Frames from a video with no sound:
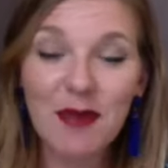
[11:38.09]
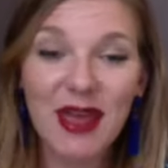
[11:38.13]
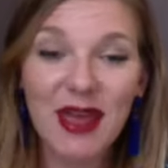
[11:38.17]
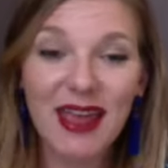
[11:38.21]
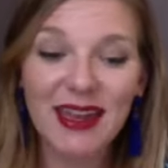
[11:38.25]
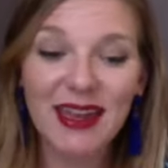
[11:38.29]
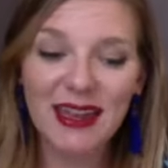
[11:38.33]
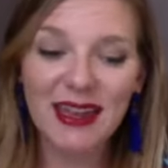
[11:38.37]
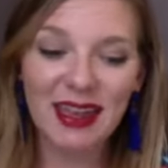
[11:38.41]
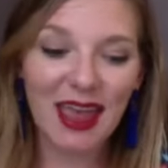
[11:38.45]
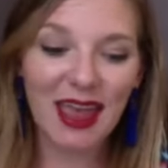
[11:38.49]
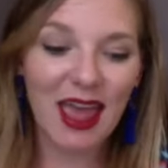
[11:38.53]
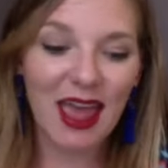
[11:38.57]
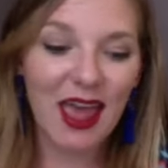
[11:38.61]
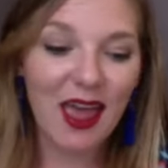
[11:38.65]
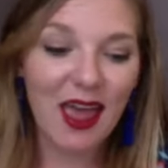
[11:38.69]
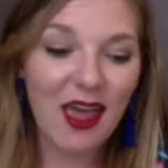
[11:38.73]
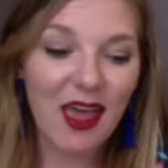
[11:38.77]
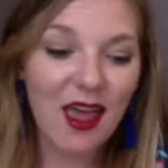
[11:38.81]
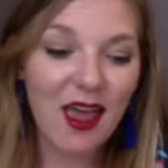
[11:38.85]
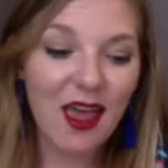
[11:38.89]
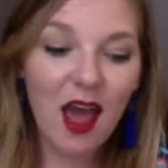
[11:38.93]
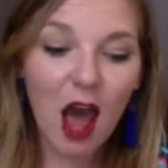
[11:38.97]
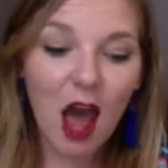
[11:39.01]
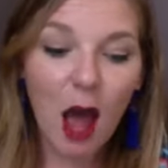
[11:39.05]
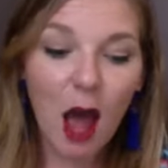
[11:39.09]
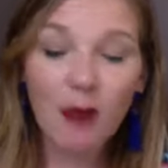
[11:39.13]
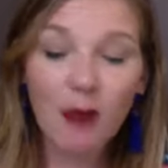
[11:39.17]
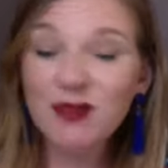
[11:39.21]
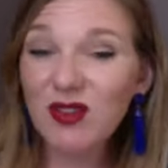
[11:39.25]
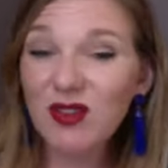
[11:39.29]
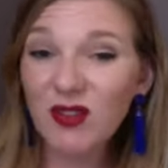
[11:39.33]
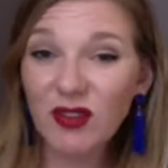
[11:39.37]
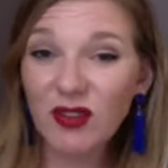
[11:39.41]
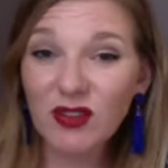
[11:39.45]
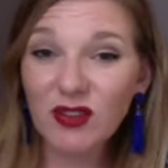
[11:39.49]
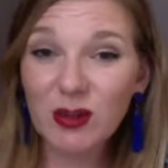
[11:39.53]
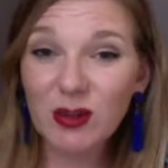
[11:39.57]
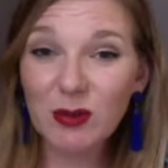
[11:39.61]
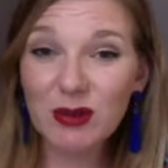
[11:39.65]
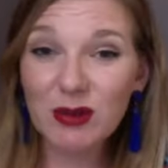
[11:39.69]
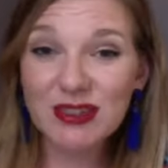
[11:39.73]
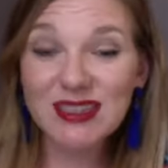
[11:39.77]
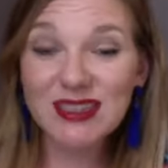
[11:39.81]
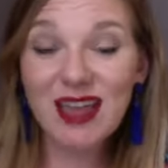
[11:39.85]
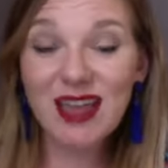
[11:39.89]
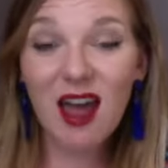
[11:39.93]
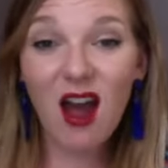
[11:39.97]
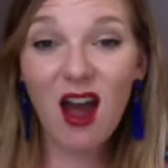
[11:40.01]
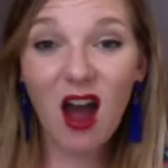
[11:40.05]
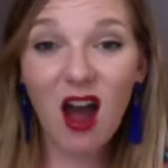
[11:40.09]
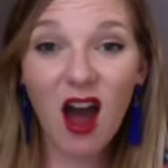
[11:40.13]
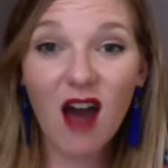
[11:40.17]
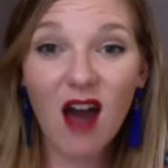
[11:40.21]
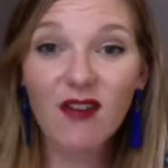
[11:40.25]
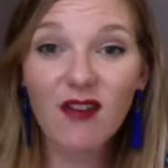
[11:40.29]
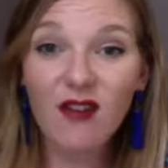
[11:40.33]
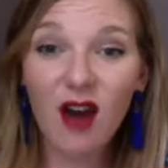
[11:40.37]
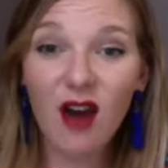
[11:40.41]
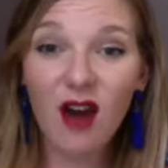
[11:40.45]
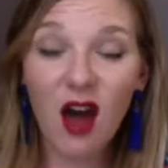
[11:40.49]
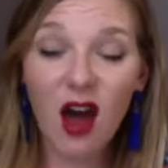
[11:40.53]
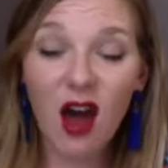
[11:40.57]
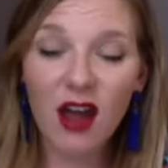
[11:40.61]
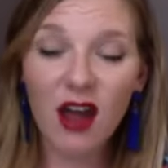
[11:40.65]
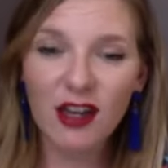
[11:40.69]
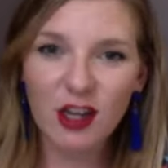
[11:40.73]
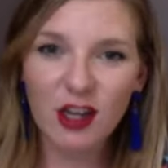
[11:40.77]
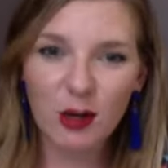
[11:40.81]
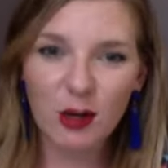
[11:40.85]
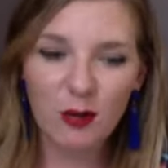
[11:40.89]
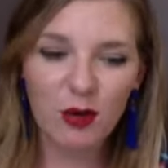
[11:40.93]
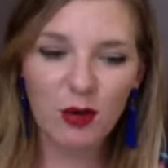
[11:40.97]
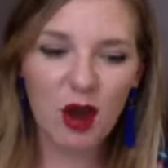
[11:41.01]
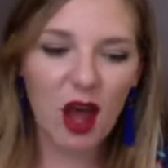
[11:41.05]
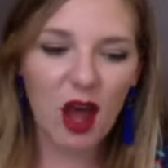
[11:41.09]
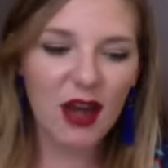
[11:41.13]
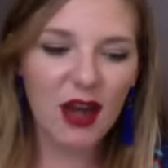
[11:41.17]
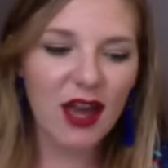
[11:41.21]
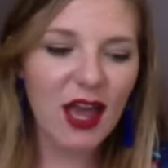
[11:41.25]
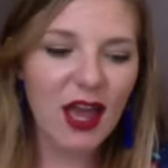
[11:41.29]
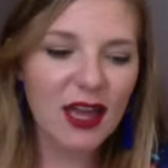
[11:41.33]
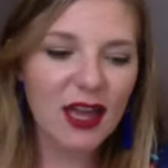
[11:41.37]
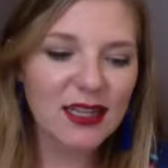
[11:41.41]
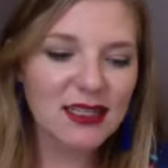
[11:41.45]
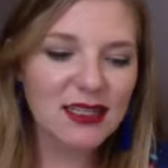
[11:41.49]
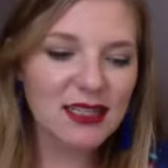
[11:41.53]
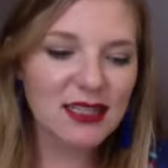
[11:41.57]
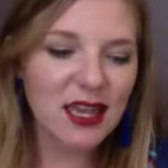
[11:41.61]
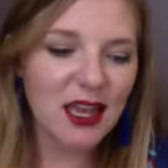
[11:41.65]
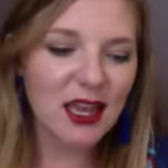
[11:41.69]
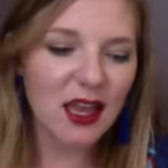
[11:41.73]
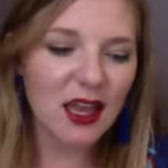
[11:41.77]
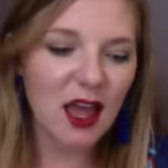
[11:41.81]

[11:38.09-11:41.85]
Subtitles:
and get up to 50% off on your products.